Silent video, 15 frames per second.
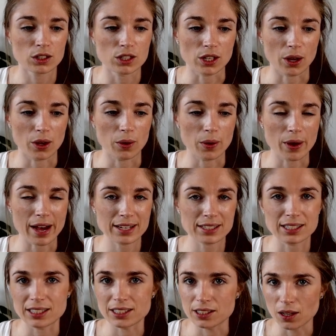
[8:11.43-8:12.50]
So
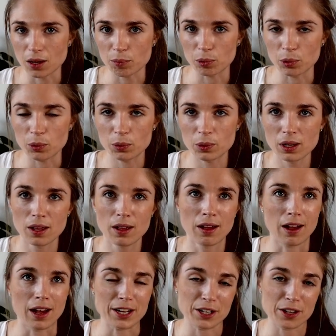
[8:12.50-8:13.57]
as an example,
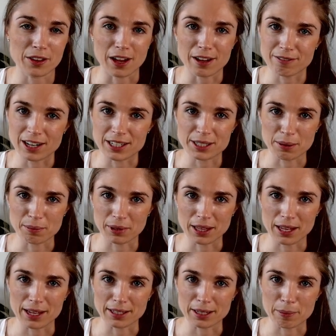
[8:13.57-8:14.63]
I know that I read
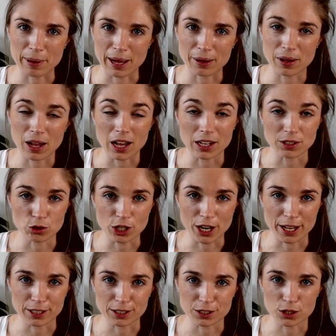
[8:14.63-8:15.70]
something about
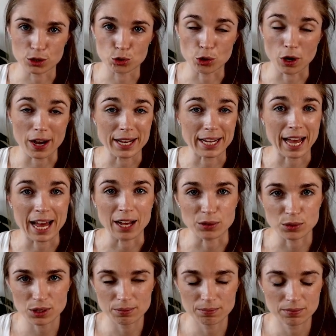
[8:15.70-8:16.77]
hydrogels drying
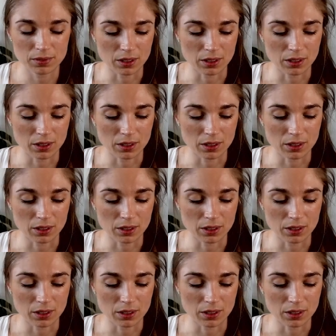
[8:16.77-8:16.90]
out.